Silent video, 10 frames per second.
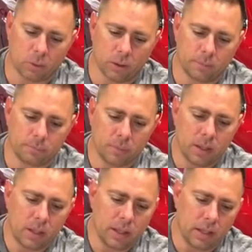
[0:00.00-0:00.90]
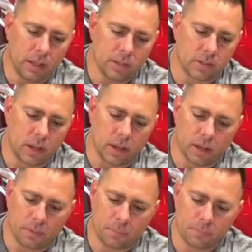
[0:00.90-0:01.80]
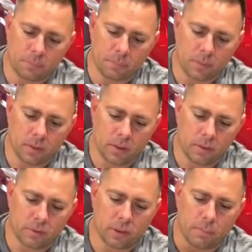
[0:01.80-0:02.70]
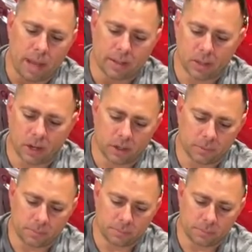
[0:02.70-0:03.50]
one is for the backyard.